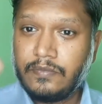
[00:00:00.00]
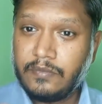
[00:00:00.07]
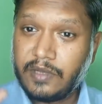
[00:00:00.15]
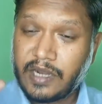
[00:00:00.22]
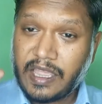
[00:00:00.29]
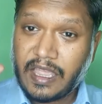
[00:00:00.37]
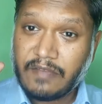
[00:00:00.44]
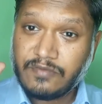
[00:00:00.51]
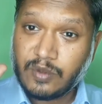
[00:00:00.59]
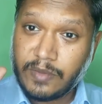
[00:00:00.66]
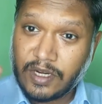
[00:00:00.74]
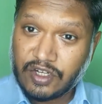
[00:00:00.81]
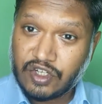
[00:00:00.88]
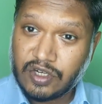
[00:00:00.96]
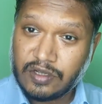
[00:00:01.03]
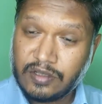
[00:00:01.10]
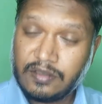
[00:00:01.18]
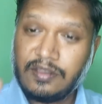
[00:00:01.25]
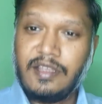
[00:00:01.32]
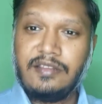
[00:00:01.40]
But I have to
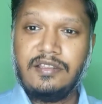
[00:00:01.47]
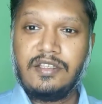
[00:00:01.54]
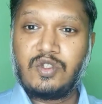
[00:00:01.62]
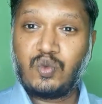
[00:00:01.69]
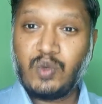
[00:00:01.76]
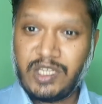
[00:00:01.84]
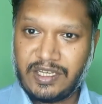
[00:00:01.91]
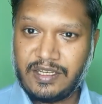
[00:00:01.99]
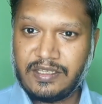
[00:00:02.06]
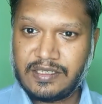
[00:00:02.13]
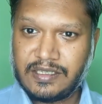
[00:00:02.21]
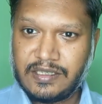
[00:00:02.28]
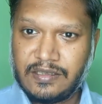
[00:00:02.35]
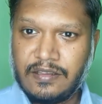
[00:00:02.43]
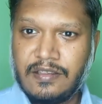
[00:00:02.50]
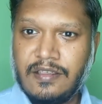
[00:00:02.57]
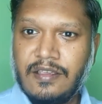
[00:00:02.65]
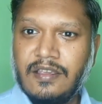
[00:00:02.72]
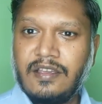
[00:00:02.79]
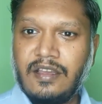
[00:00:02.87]
mention that the sweetness
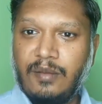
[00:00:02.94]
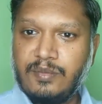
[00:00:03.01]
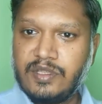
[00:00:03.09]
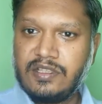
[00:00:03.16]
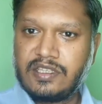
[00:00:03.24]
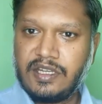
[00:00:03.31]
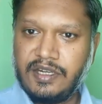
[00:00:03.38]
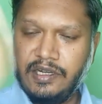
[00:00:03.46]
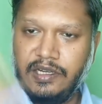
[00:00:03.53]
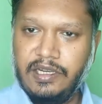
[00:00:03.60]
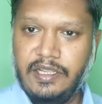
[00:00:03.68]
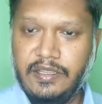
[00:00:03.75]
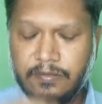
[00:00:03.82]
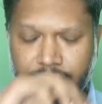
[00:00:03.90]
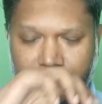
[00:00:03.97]
comes in suddenly.